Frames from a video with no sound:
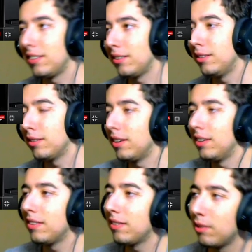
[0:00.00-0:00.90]
okay,
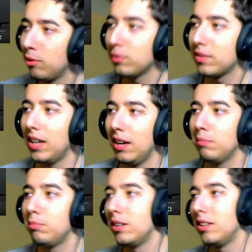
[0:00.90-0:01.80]
it's a Souls game,
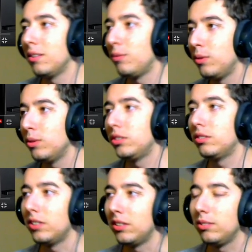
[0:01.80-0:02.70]
but in the
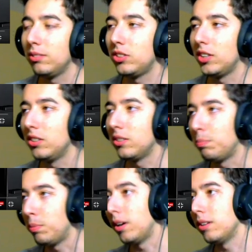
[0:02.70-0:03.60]
future, and you change up
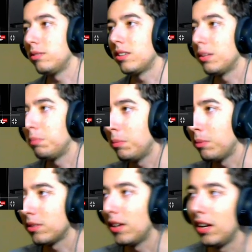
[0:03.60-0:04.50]
parts, you cut
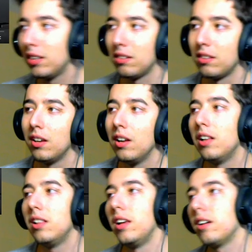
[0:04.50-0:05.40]
people's hands and
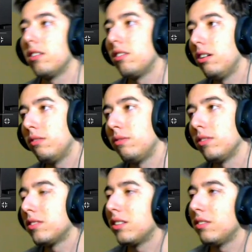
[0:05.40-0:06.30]
legs off
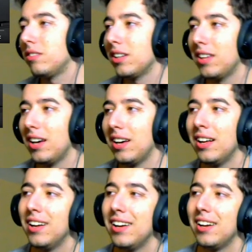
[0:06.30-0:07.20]
and stuff like that.
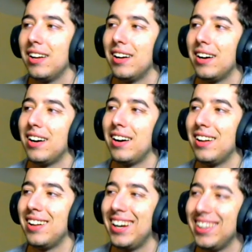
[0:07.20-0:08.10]

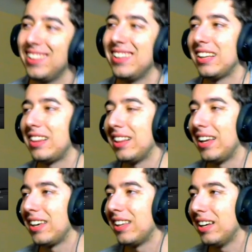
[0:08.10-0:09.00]
I did not
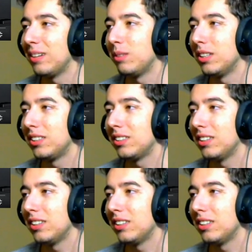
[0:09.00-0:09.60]
like it that much.